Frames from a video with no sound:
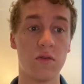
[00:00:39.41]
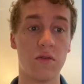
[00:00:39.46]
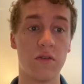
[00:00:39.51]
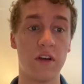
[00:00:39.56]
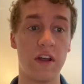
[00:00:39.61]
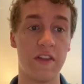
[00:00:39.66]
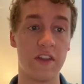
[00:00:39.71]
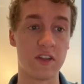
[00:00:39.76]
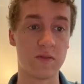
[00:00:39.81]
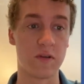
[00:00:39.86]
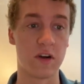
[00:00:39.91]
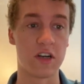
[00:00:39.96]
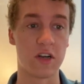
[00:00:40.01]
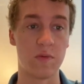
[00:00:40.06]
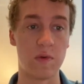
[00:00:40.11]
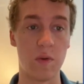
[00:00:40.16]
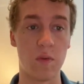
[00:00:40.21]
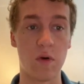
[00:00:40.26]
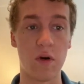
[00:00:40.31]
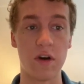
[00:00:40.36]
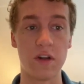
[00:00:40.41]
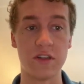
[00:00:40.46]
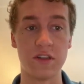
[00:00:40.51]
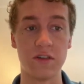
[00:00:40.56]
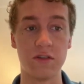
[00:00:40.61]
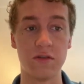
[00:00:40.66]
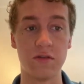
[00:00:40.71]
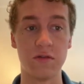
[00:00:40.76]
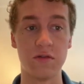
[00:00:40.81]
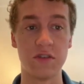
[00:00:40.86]
In this project, we wanted
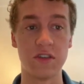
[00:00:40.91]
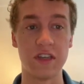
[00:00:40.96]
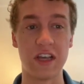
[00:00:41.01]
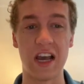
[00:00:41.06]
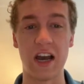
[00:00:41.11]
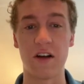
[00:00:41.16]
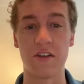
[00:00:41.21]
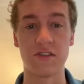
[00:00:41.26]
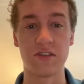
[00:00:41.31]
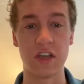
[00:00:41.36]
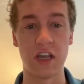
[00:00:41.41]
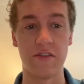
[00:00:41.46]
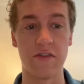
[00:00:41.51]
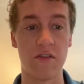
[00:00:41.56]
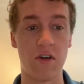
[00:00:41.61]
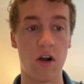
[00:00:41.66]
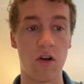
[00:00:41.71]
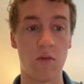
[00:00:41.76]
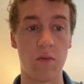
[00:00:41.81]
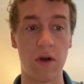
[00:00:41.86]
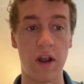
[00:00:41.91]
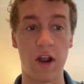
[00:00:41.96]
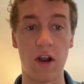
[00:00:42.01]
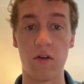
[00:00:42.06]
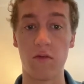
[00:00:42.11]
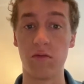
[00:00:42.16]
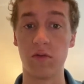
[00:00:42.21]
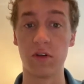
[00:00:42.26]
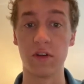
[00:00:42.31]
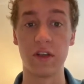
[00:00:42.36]
to see how safe our air
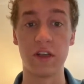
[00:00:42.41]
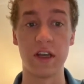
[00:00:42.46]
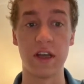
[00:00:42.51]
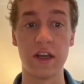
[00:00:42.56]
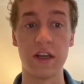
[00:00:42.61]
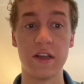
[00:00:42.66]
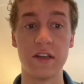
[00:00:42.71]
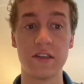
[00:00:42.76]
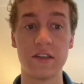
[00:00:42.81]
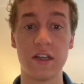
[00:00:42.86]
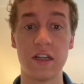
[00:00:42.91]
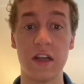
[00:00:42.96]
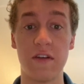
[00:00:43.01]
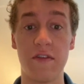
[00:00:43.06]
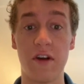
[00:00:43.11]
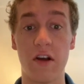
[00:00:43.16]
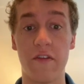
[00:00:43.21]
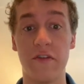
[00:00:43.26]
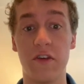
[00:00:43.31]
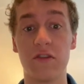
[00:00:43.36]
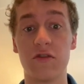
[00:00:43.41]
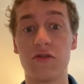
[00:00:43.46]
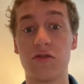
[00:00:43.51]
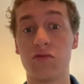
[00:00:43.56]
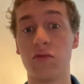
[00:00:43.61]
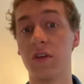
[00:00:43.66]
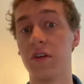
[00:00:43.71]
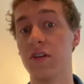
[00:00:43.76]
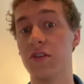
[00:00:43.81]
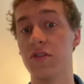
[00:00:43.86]
really is and if air filters
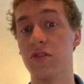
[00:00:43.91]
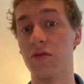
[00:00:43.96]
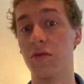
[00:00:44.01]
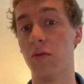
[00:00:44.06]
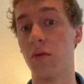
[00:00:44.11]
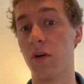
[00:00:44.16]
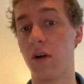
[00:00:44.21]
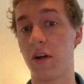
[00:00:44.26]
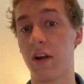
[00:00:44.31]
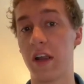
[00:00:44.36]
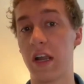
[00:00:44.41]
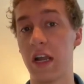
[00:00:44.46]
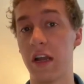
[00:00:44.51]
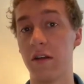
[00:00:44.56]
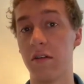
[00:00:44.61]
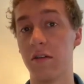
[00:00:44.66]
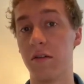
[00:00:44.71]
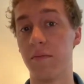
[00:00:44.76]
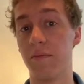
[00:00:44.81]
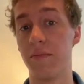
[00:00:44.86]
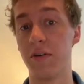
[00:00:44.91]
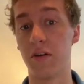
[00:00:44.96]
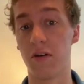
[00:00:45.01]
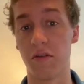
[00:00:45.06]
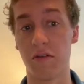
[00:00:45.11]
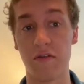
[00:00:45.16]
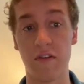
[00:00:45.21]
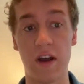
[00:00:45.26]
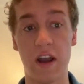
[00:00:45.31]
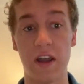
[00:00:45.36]
really do work in
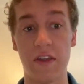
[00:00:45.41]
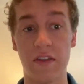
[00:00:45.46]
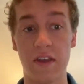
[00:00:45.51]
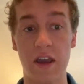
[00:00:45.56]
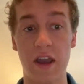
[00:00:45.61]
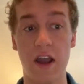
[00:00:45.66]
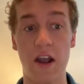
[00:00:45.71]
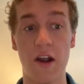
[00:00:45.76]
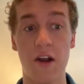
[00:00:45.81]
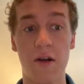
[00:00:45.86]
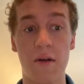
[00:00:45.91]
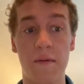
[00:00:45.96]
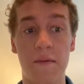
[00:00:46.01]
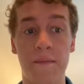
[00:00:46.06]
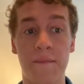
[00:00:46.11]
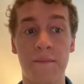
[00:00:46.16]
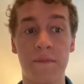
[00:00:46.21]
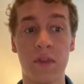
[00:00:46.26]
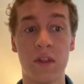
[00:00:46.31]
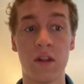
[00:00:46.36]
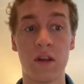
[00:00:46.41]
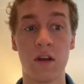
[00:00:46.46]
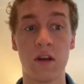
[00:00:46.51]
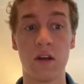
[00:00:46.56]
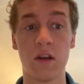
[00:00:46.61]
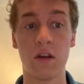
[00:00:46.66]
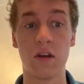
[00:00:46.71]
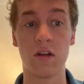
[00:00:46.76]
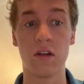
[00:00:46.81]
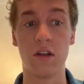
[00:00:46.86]
purifying the air.
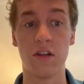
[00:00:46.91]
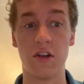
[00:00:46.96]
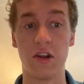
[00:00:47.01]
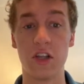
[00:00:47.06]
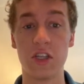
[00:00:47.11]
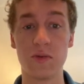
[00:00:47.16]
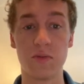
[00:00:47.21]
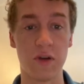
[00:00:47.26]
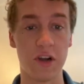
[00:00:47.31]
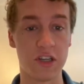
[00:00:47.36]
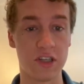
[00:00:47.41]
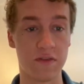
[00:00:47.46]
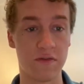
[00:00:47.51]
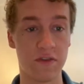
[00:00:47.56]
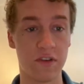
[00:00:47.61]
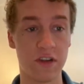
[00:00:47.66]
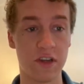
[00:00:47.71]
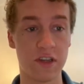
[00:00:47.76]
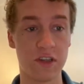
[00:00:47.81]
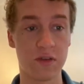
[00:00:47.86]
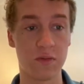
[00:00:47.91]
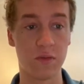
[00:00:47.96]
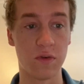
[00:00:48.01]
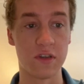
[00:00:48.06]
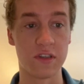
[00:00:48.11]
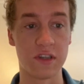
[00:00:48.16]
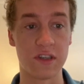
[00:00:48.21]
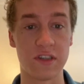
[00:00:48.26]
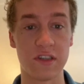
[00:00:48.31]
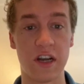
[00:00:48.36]
The inspiration for this was the
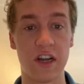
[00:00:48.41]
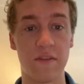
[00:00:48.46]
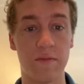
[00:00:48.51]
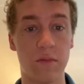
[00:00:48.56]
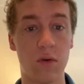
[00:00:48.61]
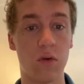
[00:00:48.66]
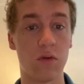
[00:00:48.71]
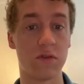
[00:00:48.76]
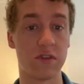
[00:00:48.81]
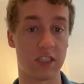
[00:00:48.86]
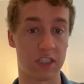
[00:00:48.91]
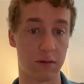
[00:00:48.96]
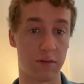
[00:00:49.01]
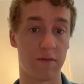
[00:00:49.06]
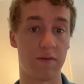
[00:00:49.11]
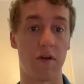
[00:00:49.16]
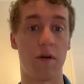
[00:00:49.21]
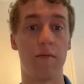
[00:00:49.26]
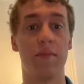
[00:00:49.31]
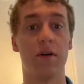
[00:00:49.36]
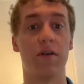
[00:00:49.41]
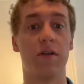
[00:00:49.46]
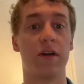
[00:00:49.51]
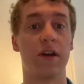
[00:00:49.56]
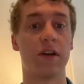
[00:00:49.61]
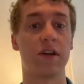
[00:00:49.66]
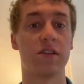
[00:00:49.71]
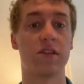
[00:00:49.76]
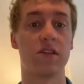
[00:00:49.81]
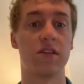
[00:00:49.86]
sight of mold in some of our
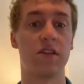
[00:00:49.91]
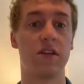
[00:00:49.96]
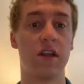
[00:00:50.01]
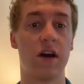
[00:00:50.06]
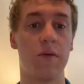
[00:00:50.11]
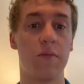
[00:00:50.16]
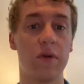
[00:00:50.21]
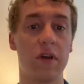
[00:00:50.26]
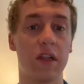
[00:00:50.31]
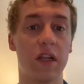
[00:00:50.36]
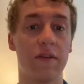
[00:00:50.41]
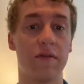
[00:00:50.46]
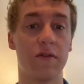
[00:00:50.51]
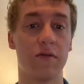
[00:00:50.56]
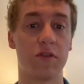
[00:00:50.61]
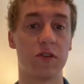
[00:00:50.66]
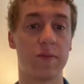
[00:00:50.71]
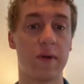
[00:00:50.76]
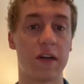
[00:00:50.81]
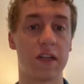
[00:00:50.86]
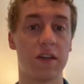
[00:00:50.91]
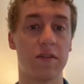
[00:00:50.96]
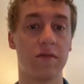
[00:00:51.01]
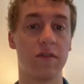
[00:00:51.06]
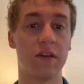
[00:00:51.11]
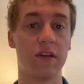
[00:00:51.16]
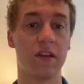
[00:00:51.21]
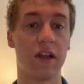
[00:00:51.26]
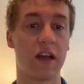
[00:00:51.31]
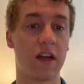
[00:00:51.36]
buildings that we live in respectively,
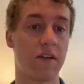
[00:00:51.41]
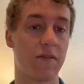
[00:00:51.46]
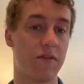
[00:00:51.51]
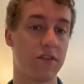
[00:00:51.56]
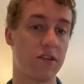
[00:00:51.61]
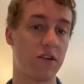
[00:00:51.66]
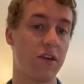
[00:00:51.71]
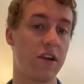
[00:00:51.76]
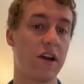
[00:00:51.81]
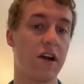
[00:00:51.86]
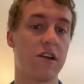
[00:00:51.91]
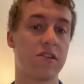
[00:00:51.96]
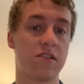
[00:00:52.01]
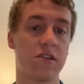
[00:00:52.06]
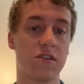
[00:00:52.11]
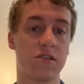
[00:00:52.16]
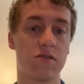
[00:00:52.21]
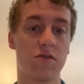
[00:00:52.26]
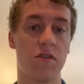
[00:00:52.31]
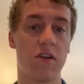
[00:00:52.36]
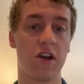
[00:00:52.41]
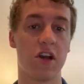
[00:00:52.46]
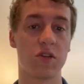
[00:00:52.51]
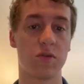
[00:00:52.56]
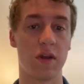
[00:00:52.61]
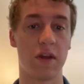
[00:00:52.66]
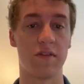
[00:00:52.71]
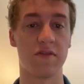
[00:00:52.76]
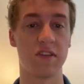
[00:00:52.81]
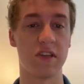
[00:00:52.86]
like a fraternity house and a sorority house. We
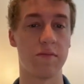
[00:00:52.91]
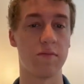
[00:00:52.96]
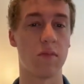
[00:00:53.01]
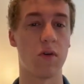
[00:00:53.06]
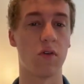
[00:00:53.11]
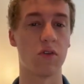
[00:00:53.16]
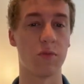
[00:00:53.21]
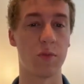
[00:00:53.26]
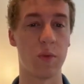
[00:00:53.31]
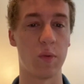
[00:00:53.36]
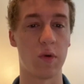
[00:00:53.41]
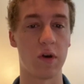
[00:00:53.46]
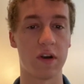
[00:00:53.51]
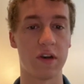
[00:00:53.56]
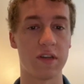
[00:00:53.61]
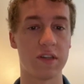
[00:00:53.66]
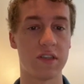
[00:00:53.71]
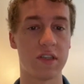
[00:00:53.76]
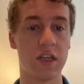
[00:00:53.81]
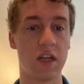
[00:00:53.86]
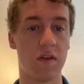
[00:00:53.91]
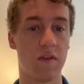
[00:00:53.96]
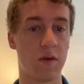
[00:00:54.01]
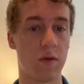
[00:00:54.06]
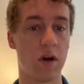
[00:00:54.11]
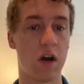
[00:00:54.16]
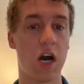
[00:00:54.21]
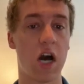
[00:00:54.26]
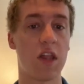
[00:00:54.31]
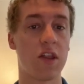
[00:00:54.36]
have seen mold. We wanted to see if there
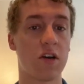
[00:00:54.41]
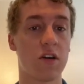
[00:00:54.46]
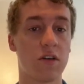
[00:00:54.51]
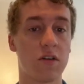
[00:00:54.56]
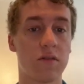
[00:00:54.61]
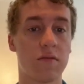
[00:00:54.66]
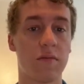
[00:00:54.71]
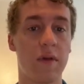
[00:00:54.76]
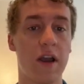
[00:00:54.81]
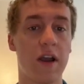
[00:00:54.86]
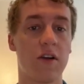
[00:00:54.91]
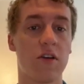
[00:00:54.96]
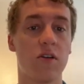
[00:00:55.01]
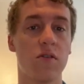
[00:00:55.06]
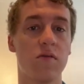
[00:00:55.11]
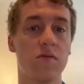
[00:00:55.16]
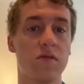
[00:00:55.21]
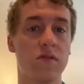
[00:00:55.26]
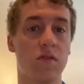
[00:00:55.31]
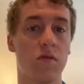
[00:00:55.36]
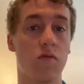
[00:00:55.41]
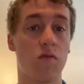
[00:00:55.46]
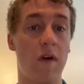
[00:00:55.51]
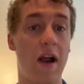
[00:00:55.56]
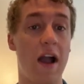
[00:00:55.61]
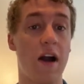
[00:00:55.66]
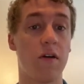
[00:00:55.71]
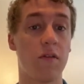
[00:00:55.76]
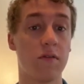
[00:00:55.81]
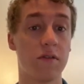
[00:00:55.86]
were other microbes
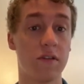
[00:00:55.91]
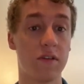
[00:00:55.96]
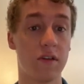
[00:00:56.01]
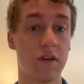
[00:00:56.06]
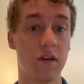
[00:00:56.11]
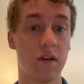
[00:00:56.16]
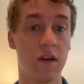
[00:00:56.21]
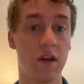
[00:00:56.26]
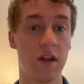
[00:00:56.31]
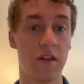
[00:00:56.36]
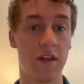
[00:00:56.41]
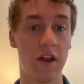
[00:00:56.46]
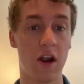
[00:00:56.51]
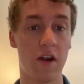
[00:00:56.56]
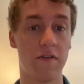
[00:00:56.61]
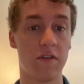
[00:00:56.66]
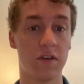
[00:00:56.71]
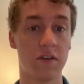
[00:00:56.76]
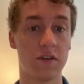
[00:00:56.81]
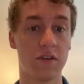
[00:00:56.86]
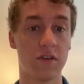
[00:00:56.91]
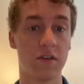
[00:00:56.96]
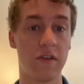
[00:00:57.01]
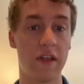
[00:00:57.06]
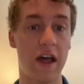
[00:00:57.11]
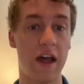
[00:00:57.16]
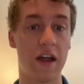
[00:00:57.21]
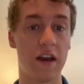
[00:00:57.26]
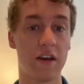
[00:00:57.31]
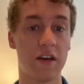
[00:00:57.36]
around the air filter
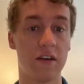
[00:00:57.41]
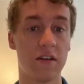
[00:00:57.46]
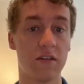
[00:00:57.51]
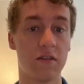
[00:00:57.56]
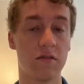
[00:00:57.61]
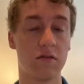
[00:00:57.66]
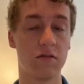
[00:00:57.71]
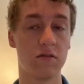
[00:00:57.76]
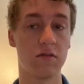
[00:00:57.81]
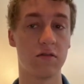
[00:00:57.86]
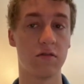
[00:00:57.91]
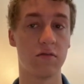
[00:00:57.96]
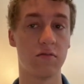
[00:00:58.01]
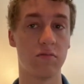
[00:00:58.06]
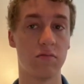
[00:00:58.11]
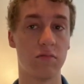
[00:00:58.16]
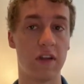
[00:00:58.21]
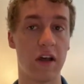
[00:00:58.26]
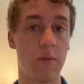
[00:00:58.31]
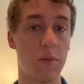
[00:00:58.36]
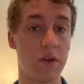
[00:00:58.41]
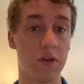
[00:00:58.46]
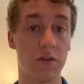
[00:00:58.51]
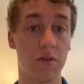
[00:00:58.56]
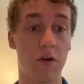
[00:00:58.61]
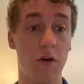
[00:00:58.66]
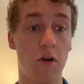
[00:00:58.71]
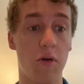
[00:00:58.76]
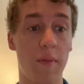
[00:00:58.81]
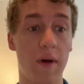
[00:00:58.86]
that we don't
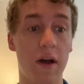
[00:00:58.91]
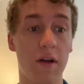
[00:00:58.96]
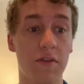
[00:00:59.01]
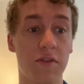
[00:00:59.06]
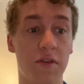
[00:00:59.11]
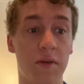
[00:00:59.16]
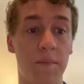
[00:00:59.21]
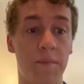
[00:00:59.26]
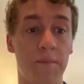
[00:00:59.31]
know about.